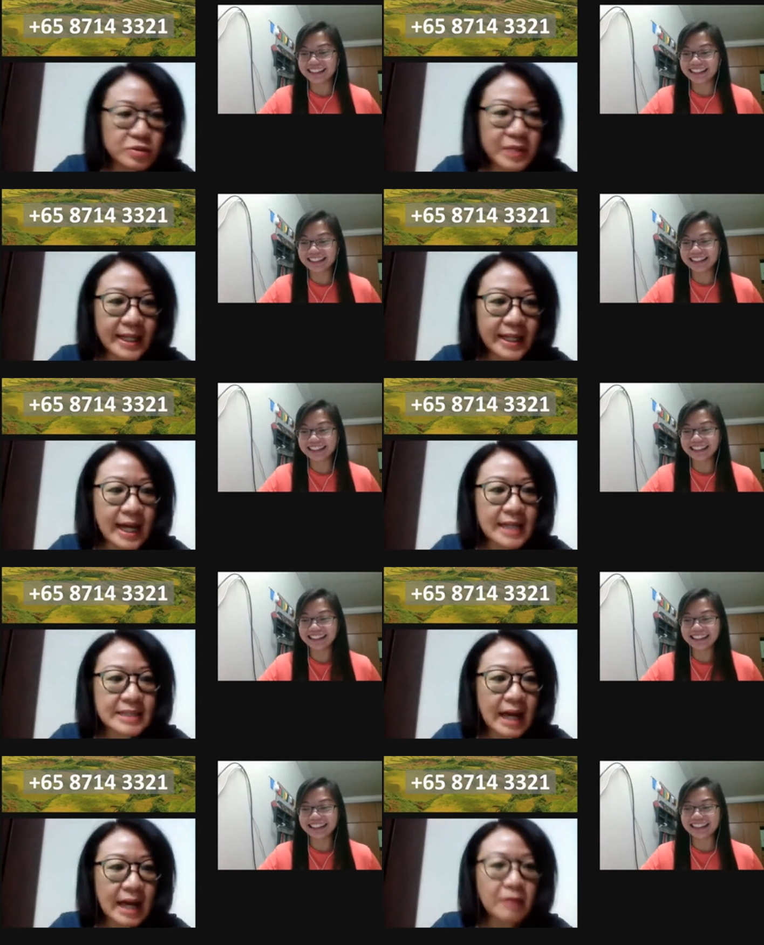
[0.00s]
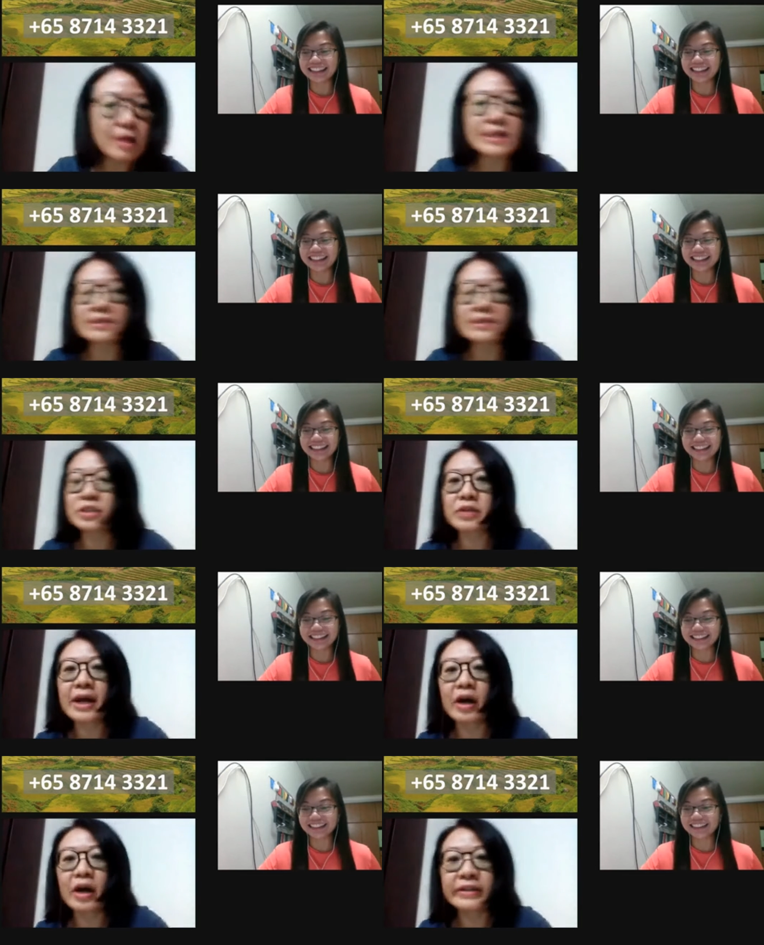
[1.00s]
Speaker 1: Yen asked, how long is the trek
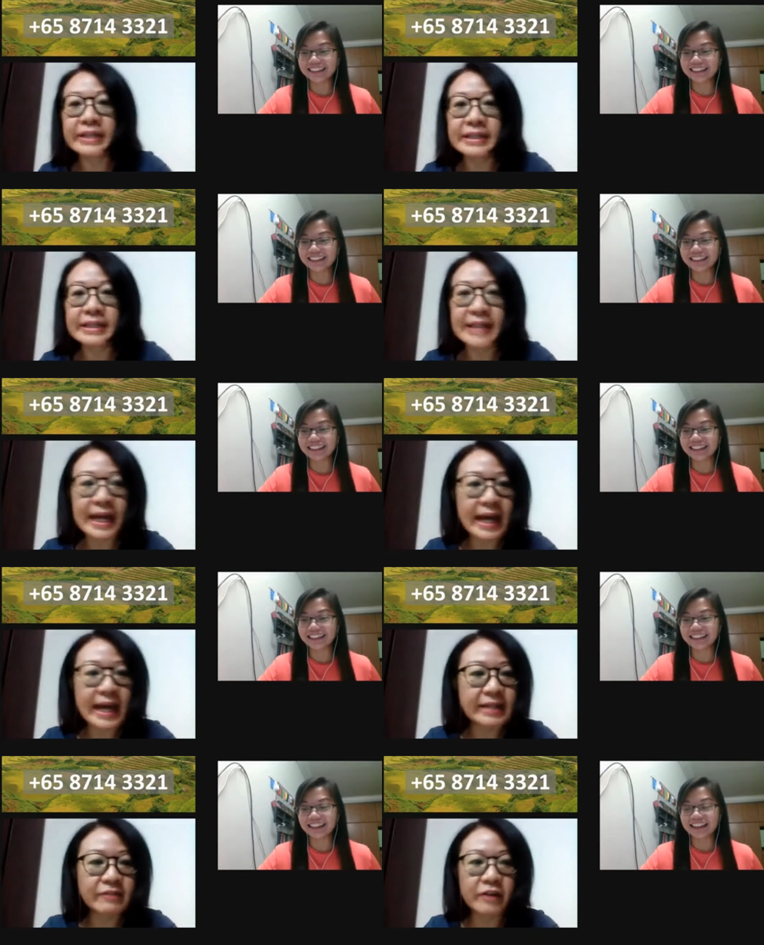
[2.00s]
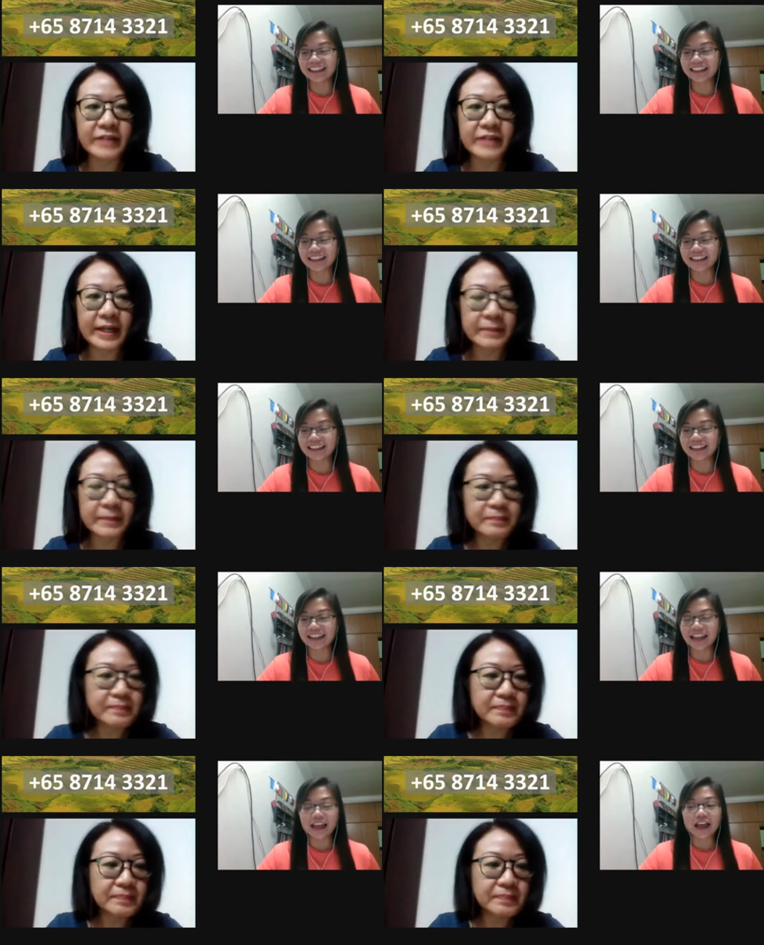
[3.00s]
on third day and the fourth day?
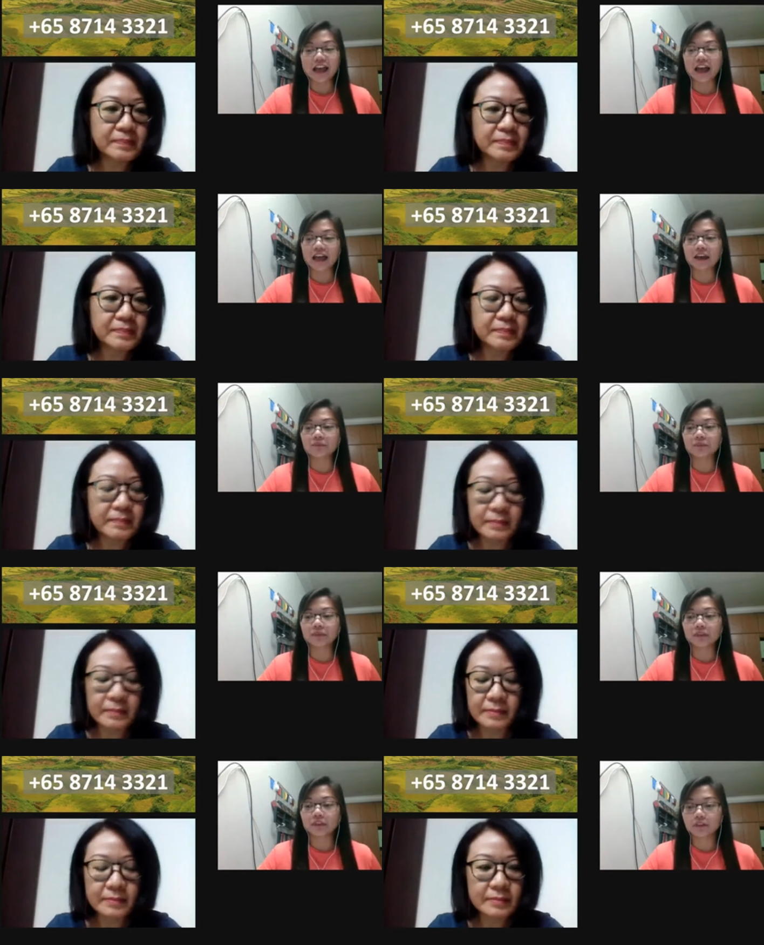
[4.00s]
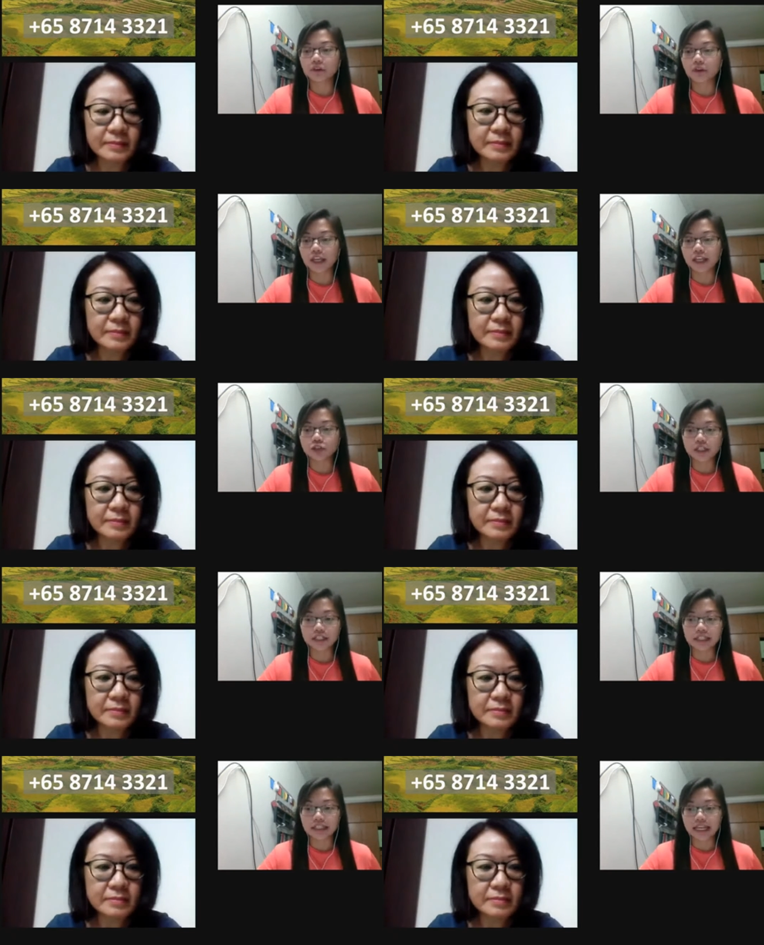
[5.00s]
Um,
Speaker 2: okay, so
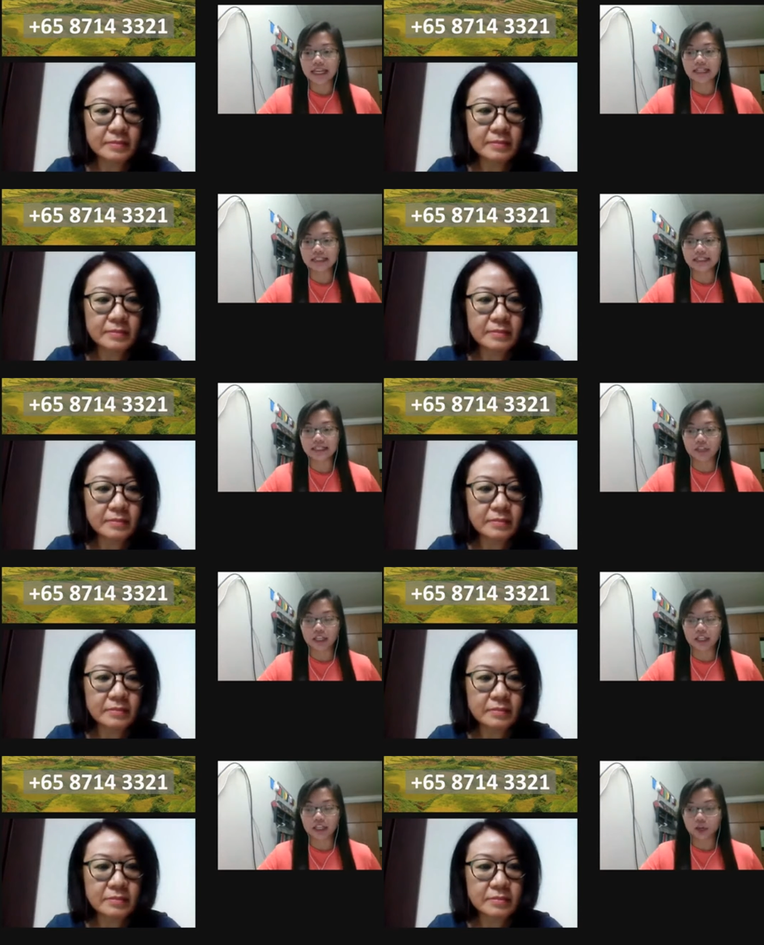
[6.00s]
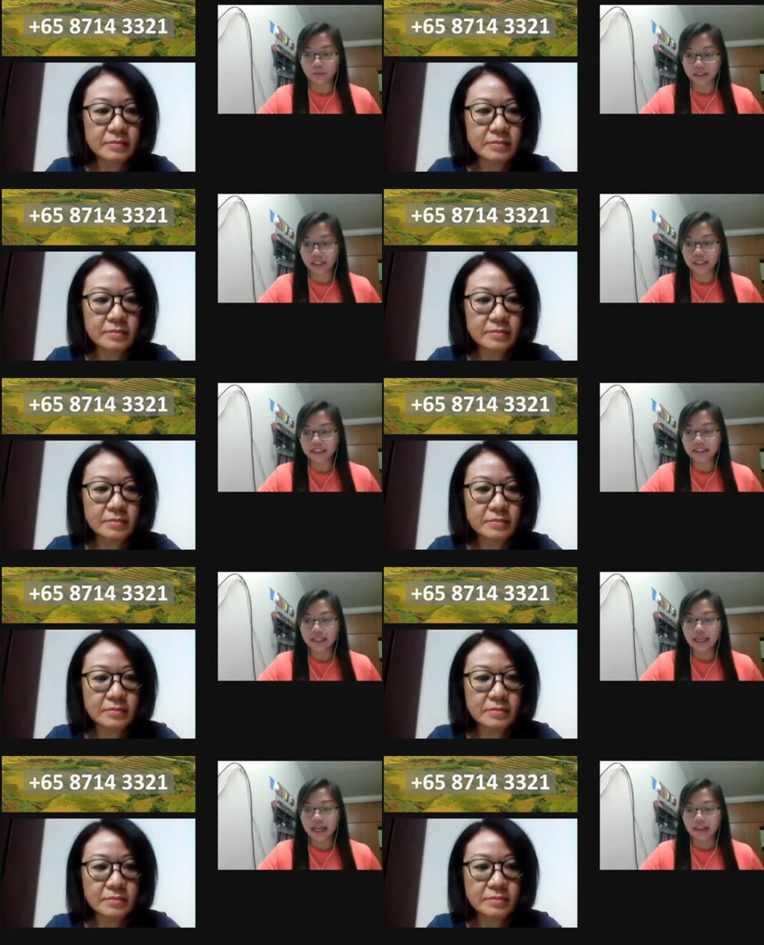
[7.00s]
the third day is 17 kilometers,
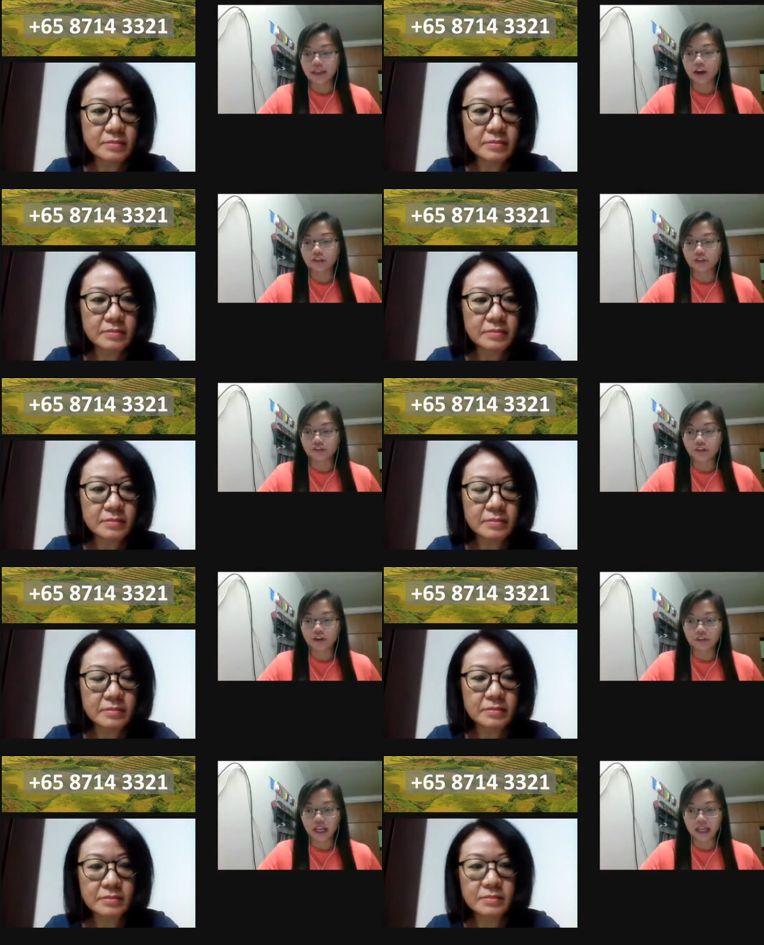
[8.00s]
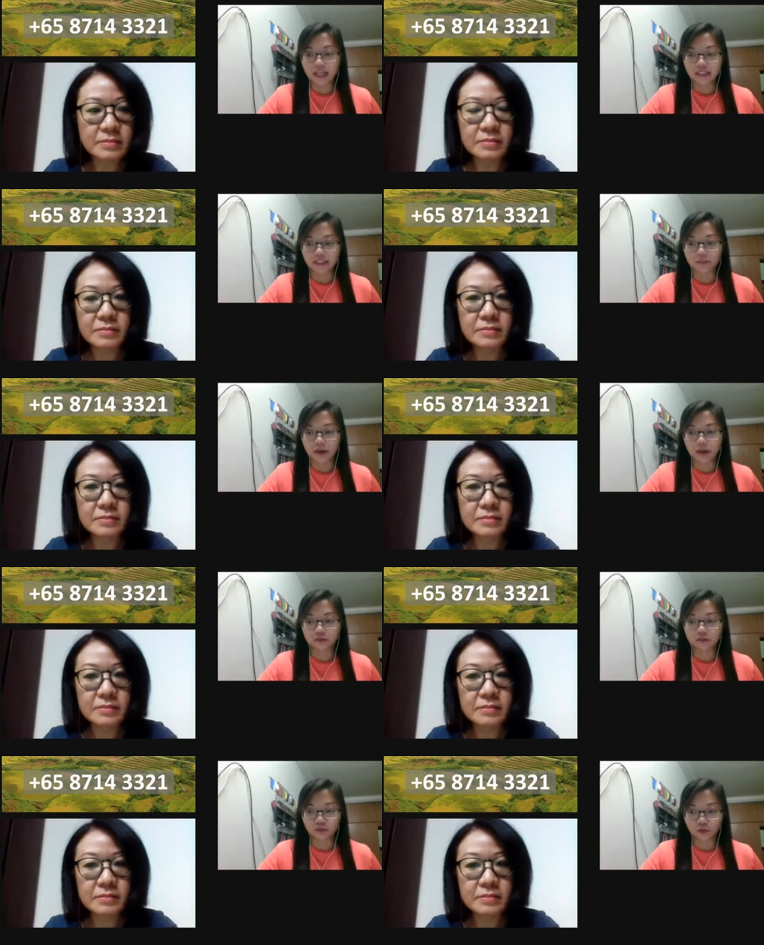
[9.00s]
and then on the fourth day it's
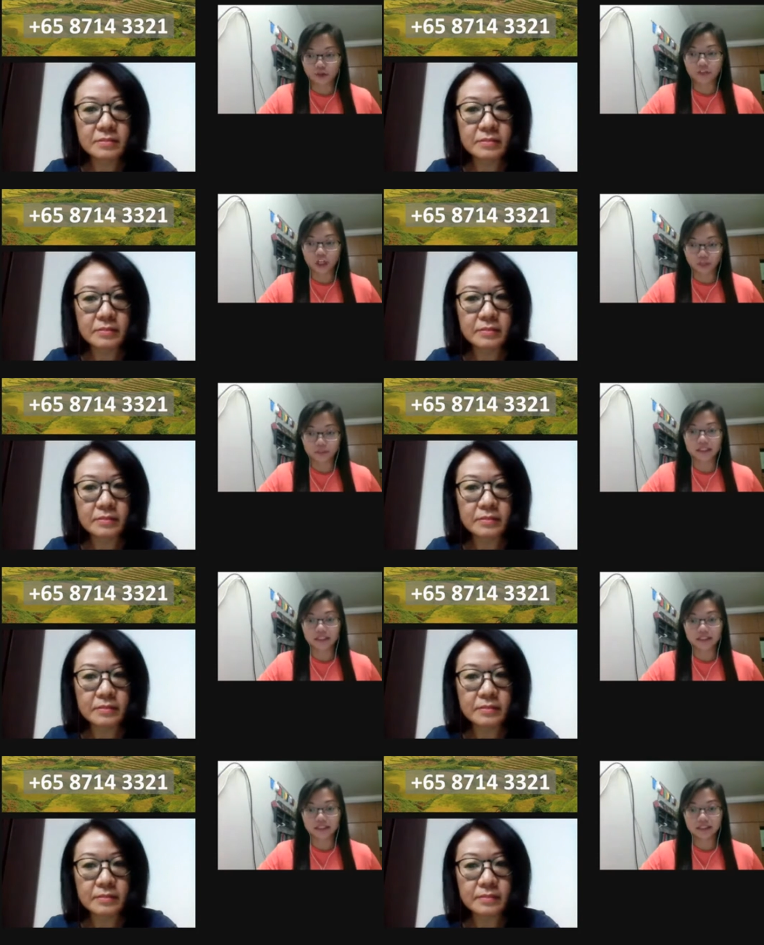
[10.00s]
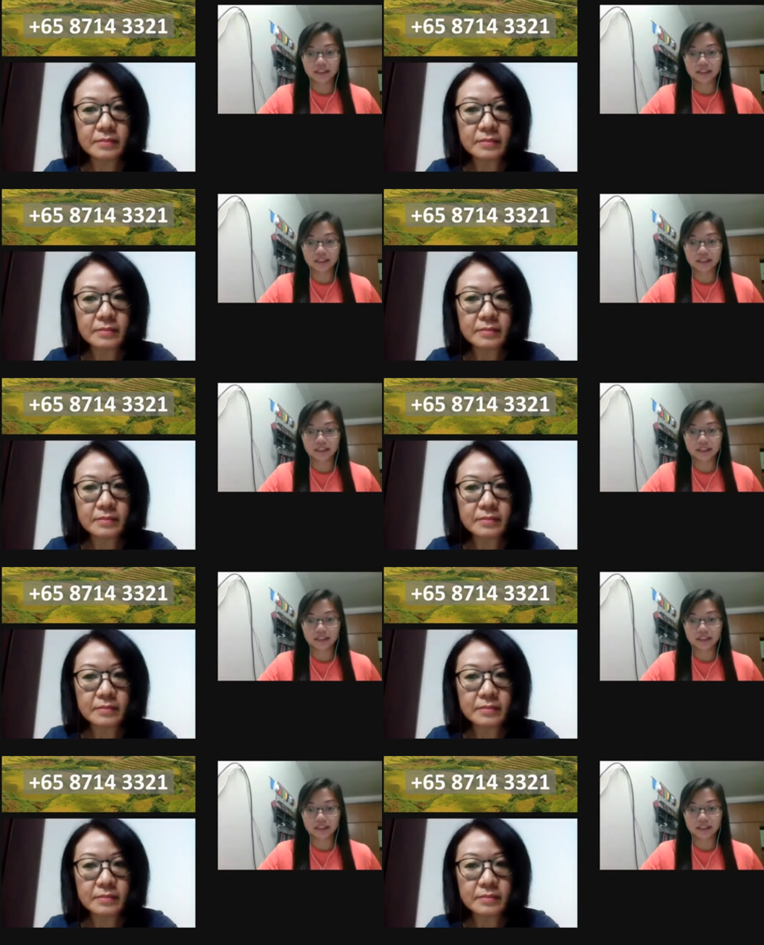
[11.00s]
about 12 kilometers.